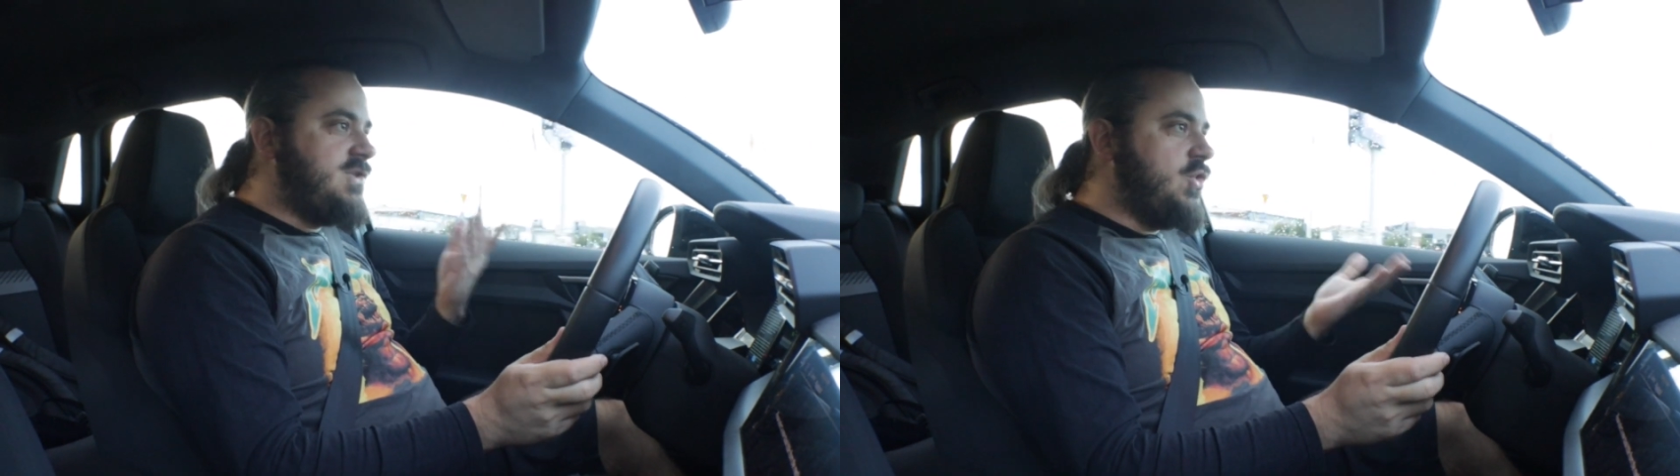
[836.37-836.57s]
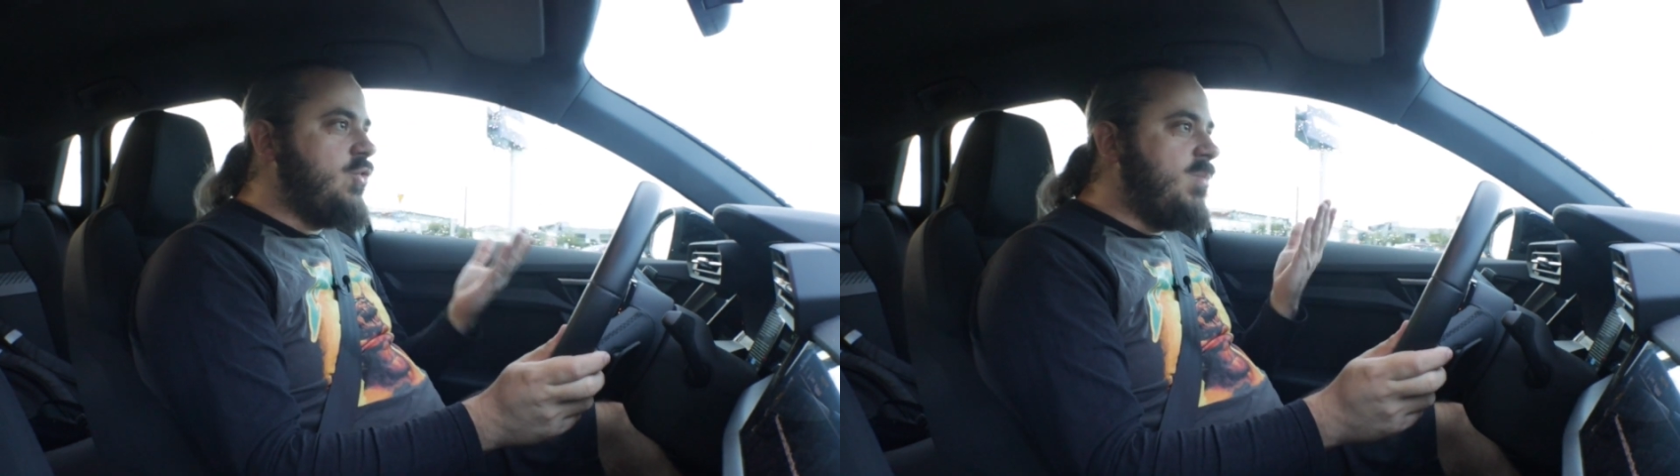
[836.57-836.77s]

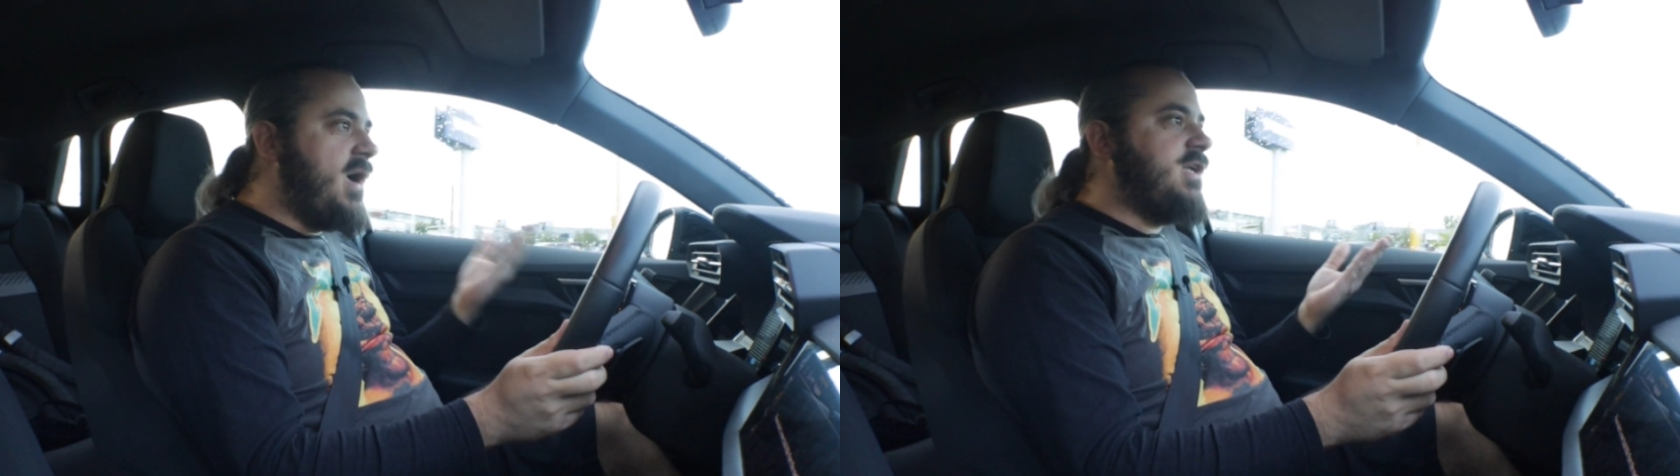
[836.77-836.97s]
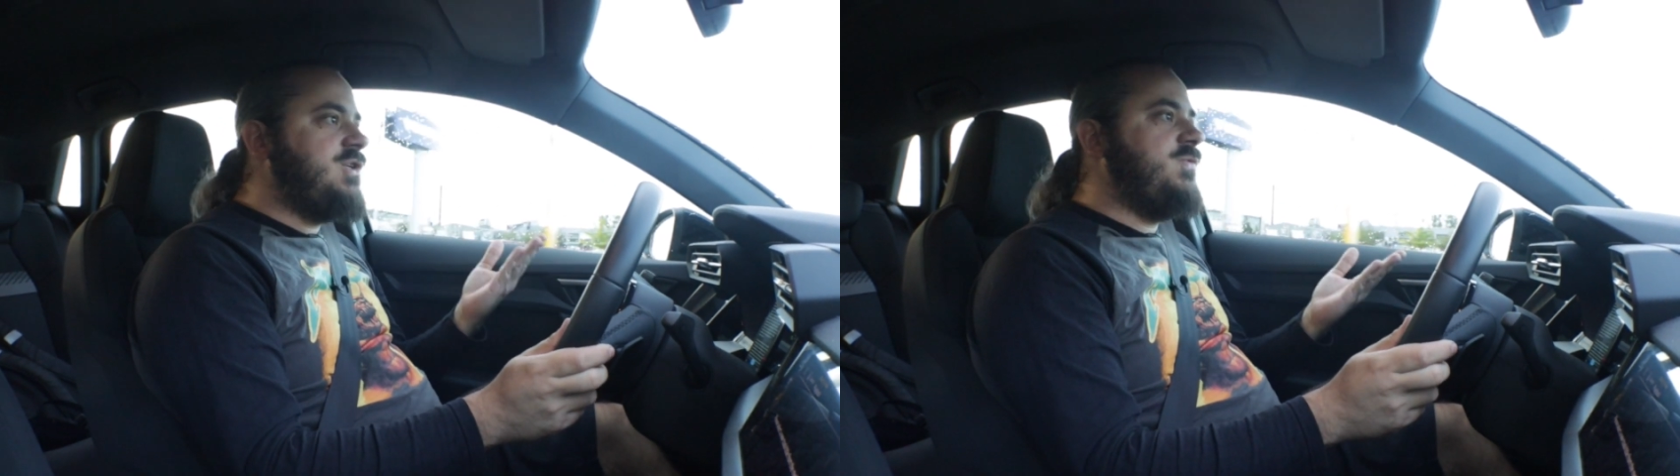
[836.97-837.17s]
too
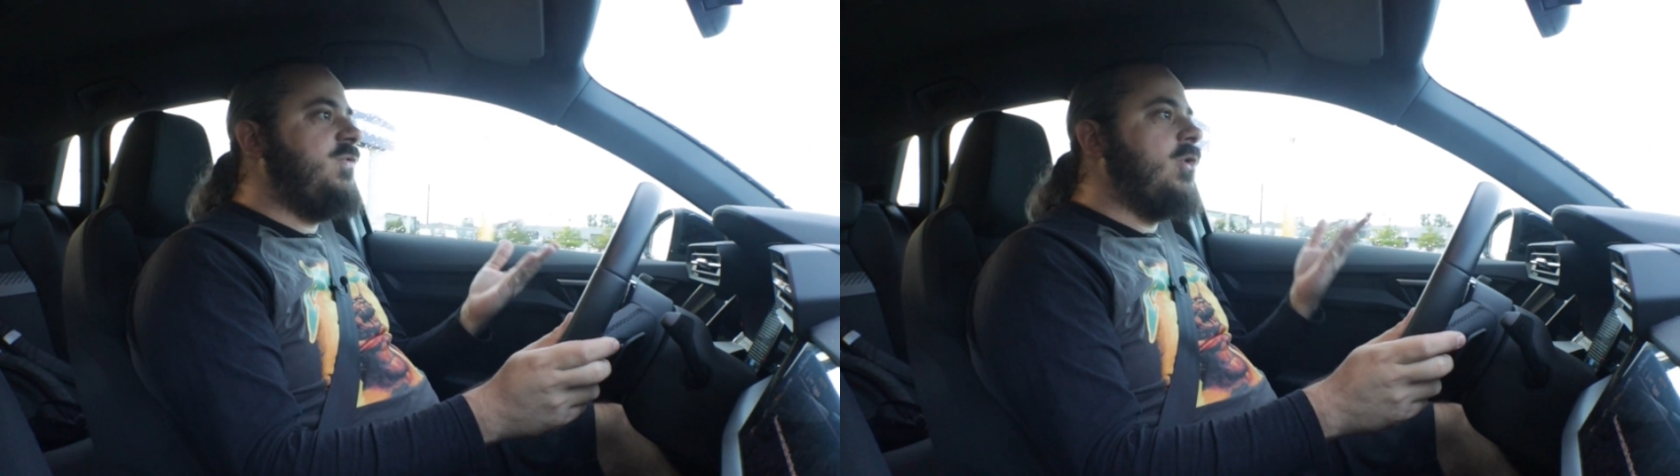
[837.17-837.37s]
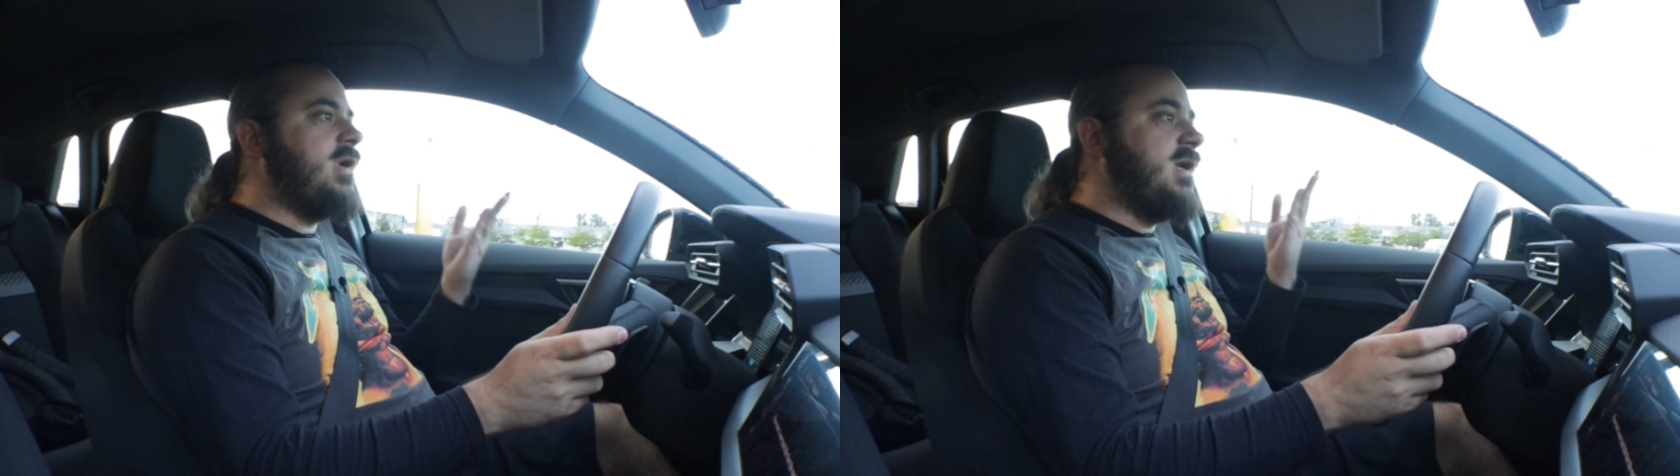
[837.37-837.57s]
much
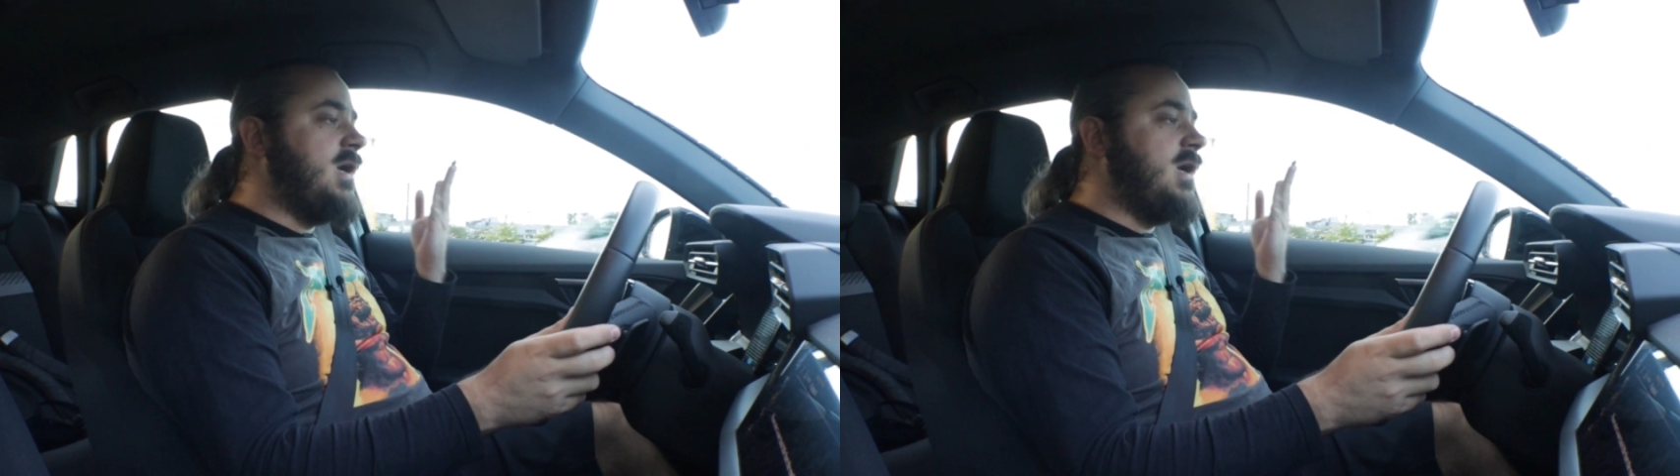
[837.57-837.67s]
for a